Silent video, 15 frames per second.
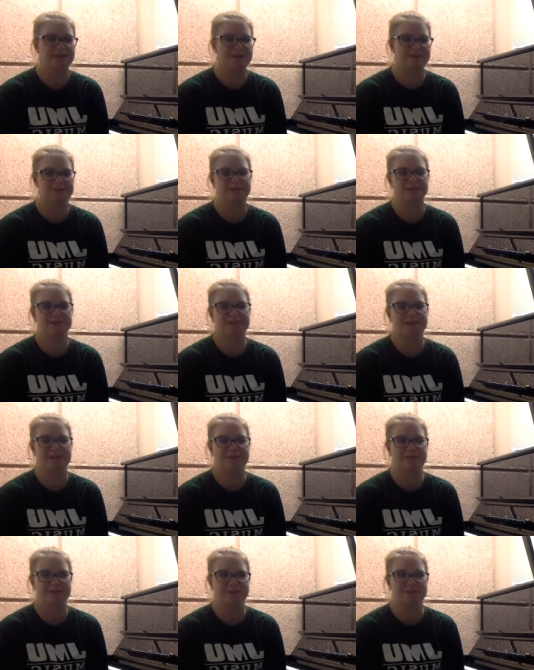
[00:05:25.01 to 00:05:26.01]
It feels kind
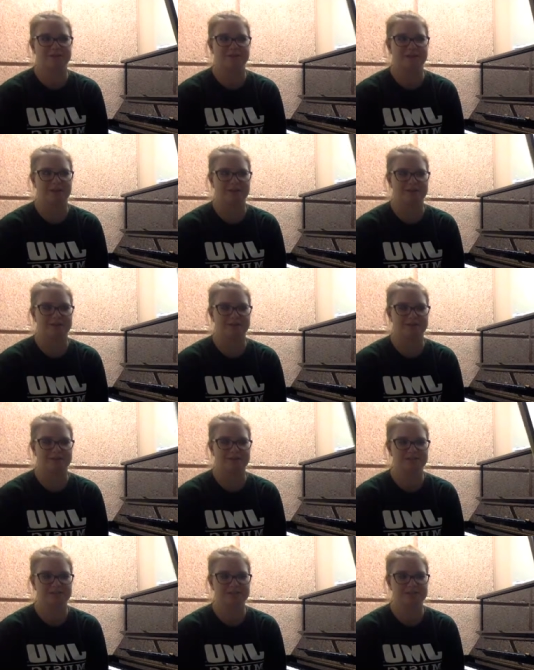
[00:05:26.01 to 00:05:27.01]
of weird at
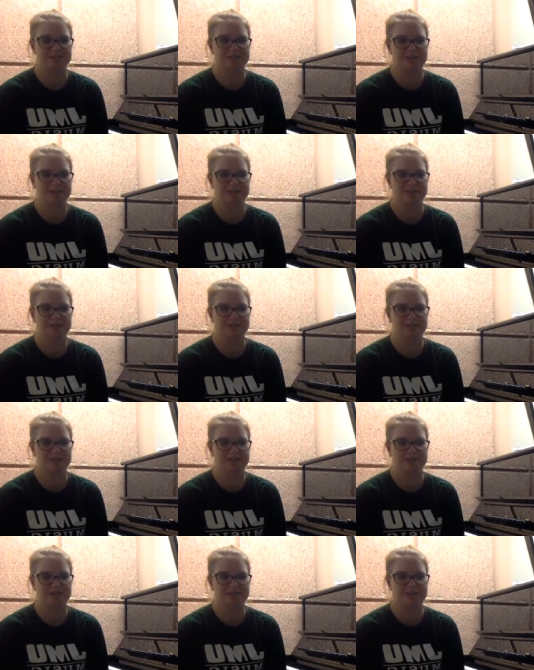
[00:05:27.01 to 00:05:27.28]
first.